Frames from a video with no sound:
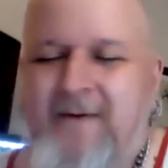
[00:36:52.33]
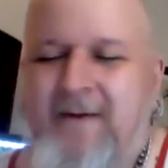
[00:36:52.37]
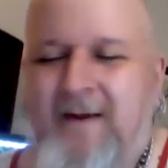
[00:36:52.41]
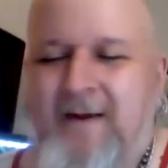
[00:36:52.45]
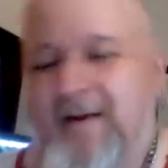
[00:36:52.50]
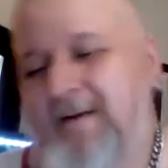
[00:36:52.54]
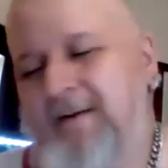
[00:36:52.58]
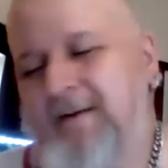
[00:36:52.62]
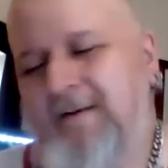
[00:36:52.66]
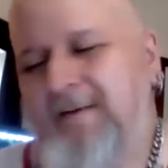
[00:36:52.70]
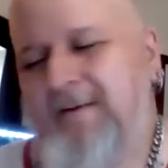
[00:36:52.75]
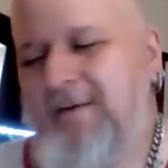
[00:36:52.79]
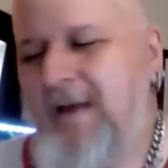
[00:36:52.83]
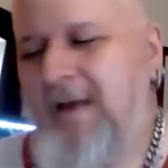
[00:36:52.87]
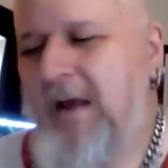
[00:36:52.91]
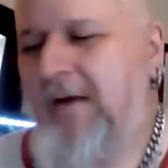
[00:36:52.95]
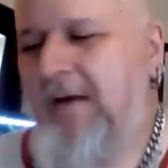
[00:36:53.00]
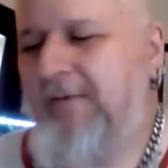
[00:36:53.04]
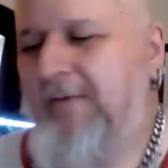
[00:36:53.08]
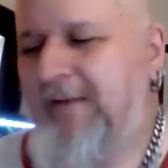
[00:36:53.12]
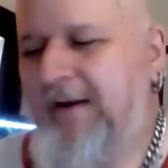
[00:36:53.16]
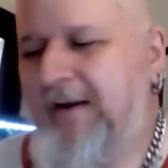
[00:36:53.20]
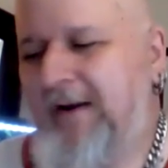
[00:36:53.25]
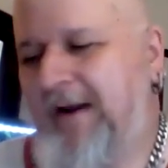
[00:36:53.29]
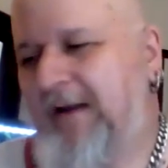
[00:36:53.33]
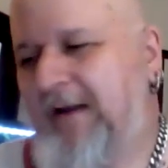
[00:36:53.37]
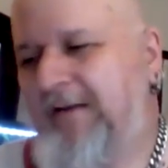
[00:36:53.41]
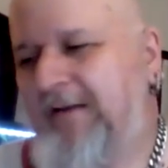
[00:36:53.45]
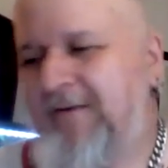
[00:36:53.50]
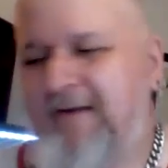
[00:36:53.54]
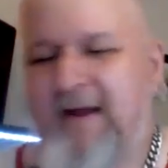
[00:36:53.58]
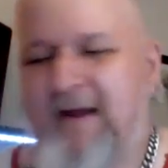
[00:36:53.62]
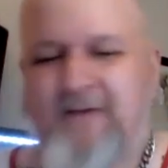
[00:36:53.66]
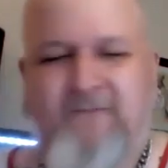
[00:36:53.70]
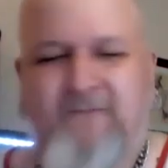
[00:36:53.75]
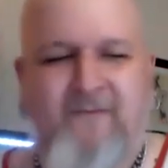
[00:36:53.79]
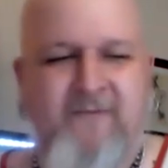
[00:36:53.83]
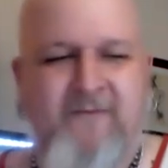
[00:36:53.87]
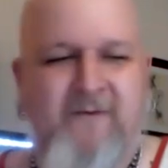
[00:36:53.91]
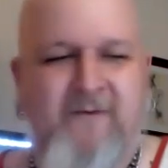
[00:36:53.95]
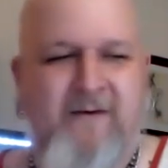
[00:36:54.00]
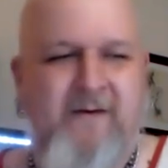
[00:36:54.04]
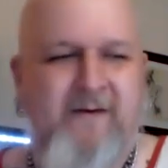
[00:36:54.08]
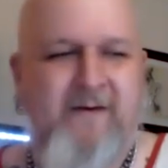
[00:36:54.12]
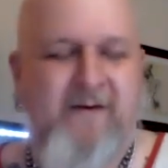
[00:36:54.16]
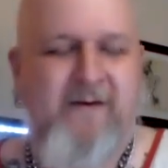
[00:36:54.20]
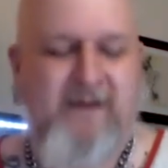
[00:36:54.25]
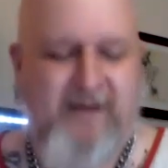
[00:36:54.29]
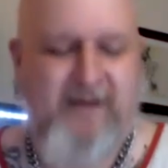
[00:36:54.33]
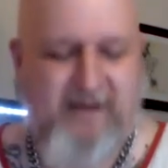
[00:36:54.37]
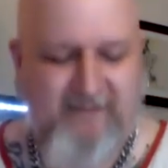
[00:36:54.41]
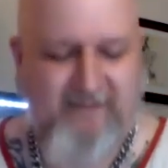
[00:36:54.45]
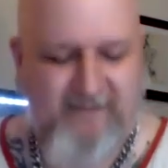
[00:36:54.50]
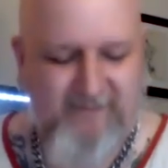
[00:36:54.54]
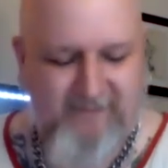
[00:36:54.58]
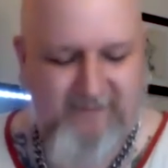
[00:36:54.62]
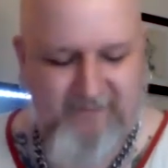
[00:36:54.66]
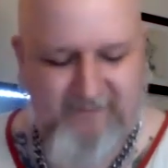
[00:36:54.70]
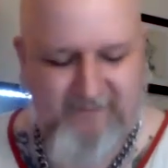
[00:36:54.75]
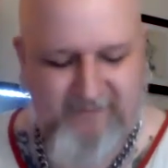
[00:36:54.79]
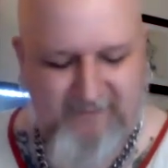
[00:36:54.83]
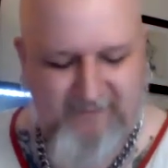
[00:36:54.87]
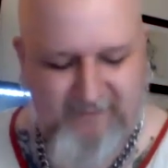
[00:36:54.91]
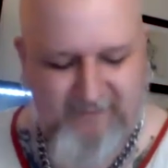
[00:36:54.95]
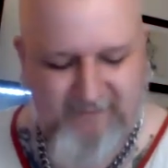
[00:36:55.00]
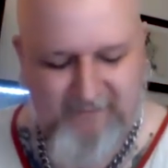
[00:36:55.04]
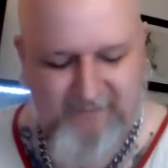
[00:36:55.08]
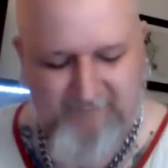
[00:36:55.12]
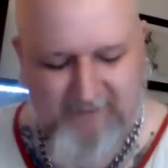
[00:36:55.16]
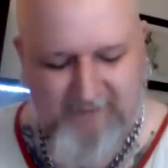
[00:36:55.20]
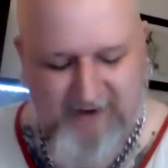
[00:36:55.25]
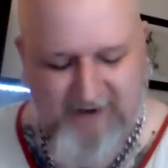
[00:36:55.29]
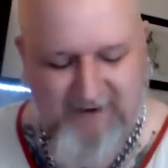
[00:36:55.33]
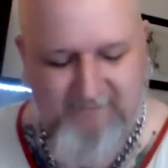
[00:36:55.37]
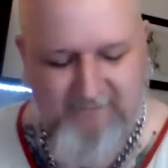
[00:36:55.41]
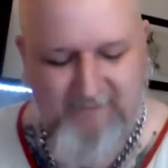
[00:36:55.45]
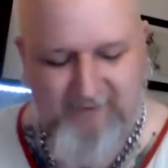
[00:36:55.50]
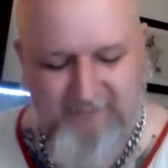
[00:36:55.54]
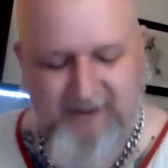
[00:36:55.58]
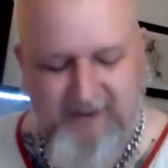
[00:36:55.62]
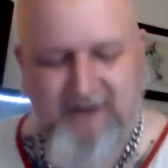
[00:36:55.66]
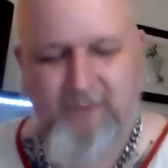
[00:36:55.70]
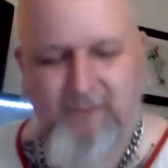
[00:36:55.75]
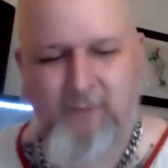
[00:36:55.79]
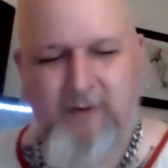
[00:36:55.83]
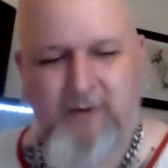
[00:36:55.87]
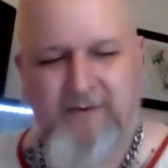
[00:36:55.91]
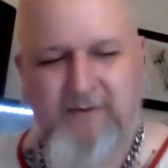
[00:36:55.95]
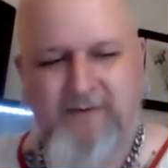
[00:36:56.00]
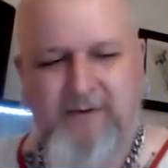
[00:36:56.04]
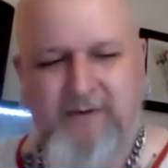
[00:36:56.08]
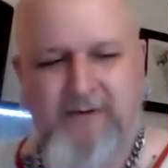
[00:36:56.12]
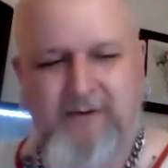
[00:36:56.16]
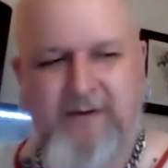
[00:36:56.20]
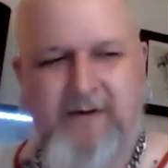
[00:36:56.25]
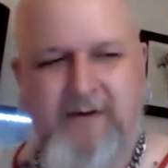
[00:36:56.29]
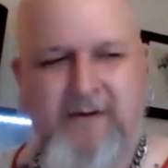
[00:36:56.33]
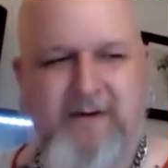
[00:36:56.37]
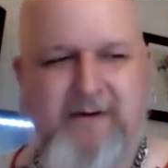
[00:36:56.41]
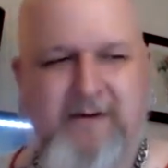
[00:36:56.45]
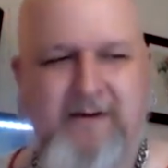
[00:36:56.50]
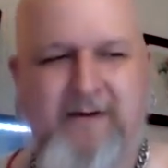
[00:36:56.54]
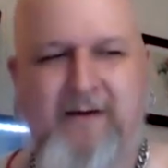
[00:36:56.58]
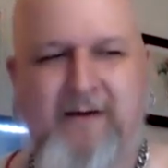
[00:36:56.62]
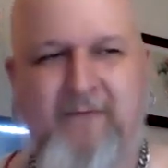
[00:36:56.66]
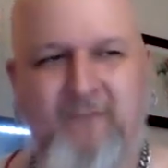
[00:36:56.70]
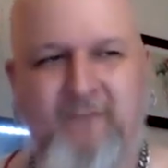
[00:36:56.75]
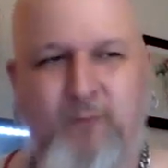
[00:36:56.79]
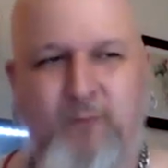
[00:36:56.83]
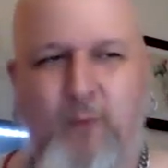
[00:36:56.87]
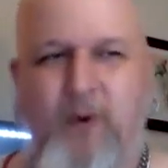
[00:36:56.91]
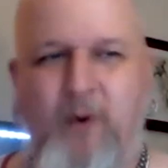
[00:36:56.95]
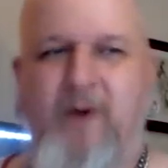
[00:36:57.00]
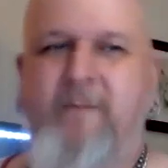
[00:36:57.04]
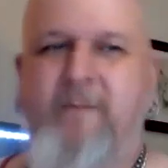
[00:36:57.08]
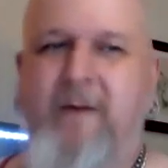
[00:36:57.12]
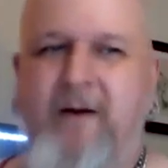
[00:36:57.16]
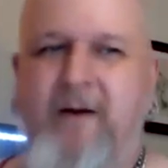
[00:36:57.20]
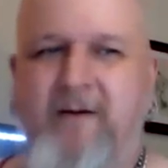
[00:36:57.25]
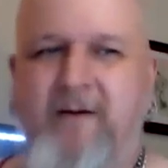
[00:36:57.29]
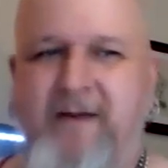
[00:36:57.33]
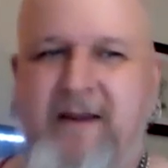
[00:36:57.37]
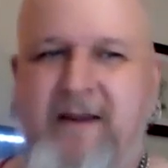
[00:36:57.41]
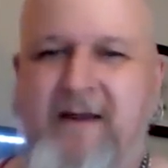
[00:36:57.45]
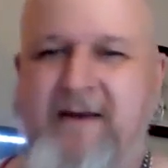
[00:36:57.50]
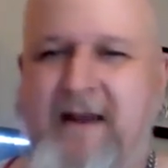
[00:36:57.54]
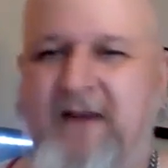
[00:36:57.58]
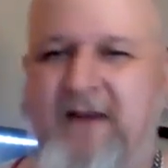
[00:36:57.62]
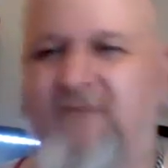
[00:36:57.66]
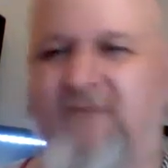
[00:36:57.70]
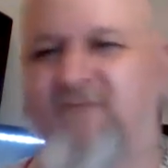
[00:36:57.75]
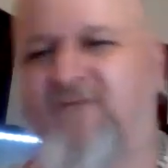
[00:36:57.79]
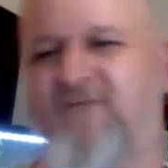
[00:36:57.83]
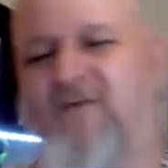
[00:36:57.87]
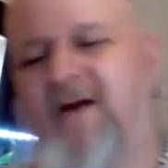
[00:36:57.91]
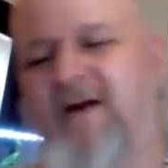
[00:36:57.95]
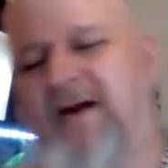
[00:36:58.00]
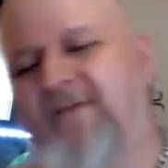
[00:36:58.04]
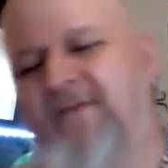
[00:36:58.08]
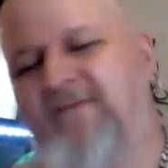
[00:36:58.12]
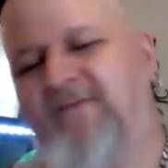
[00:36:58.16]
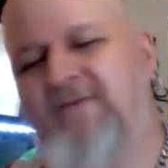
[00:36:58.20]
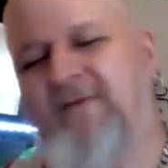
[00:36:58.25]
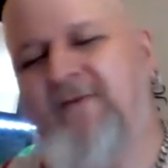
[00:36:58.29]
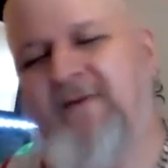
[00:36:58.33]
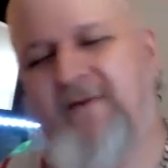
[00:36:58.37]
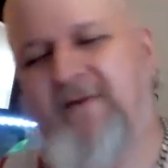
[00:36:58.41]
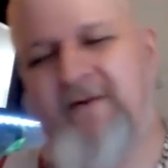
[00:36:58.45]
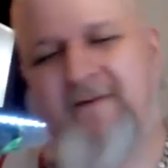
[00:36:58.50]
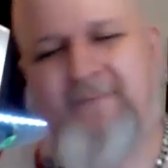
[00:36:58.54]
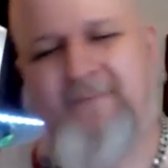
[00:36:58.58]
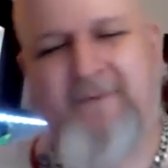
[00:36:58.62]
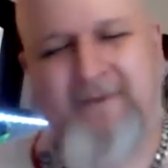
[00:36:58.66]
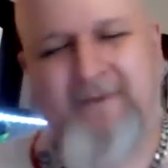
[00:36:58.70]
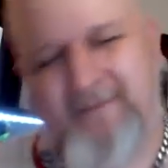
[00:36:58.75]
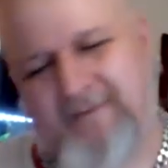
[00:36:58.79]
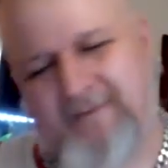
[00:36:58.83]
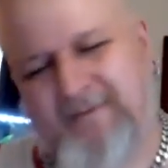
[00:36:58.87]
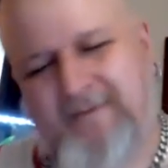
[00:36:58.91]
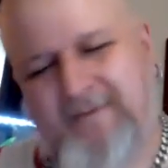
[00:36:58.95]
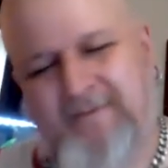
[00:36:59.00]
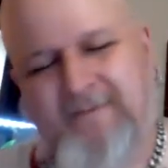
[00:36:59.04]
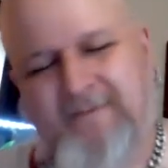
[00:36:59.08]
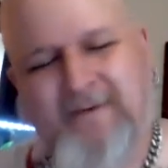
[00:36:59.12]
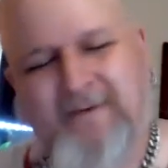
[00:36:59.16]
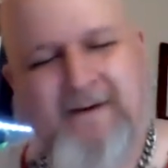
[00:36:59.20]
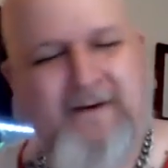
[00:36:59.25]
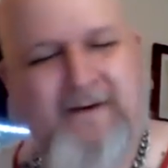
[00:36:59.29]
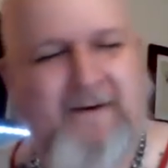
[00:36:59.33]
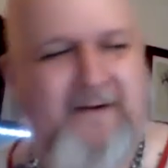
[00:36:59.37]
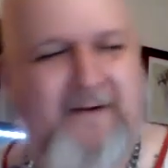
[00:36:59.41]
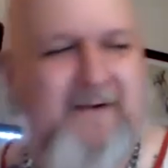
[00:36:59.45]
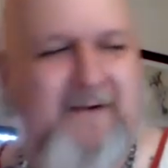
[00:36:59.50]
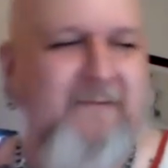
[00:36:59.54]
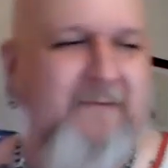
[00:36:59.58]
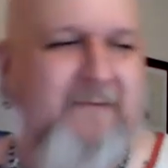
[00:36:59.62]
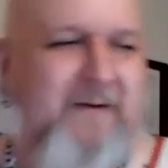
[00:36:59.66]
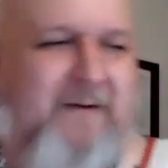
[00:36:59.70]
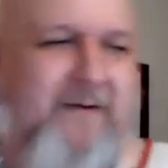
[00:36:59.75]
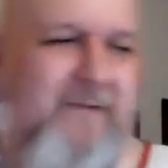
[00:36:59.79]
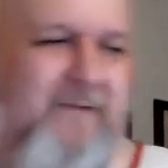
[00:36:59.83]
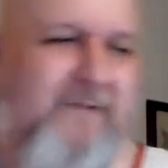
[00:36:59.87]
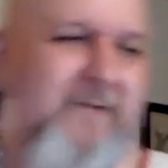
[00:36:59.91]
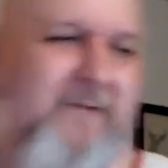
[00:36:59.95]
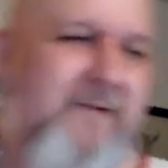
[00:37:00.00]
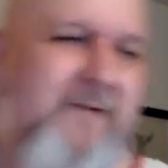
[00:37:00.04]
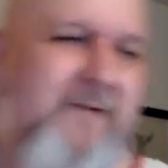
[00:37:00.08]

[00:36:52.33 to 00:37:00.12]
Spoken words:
And then I got the tattoo done. I got I had my leg one done, and I was worried about getting that scratched up, and I was like, oh well.